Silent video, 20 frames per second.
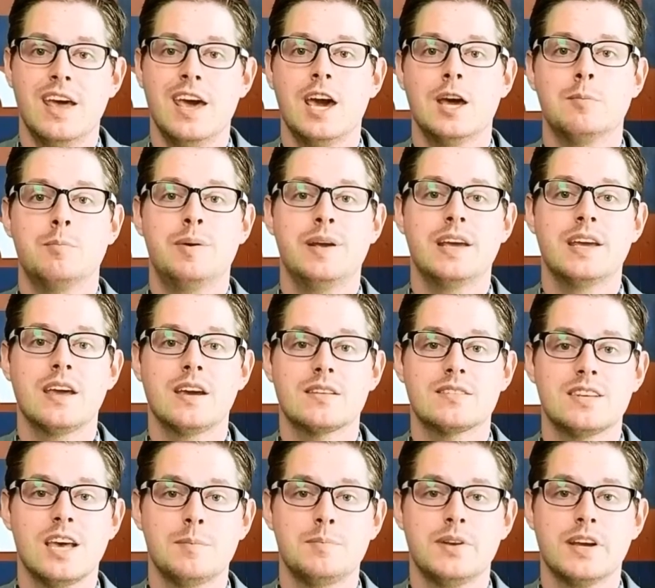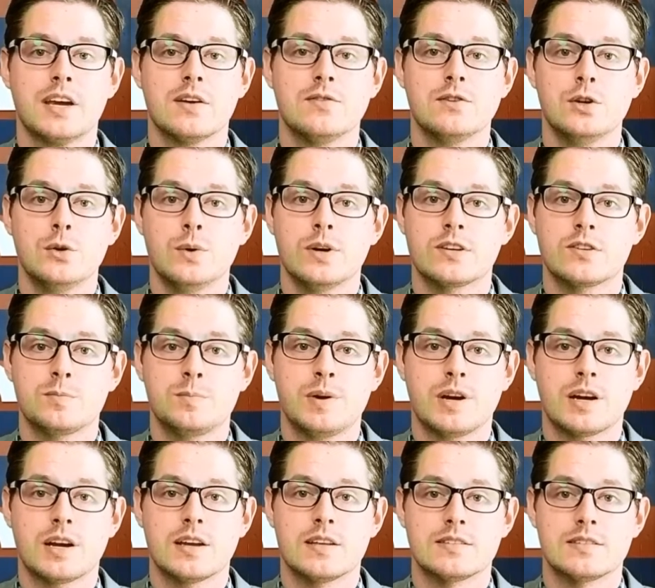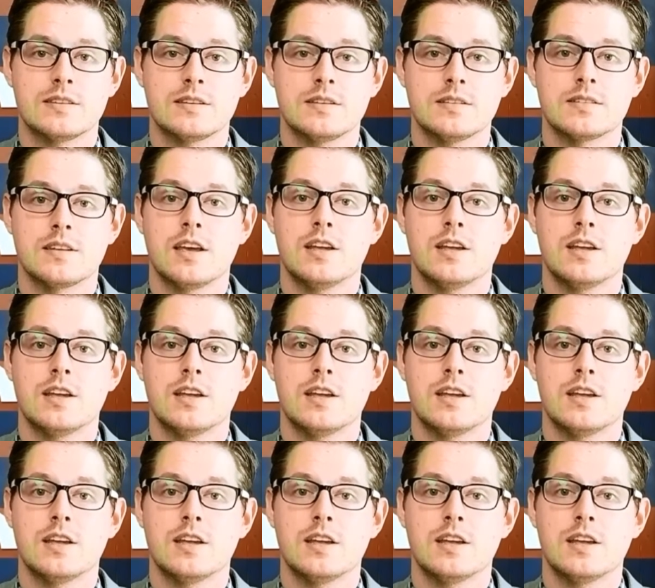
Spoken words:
and being accepting of new experiences,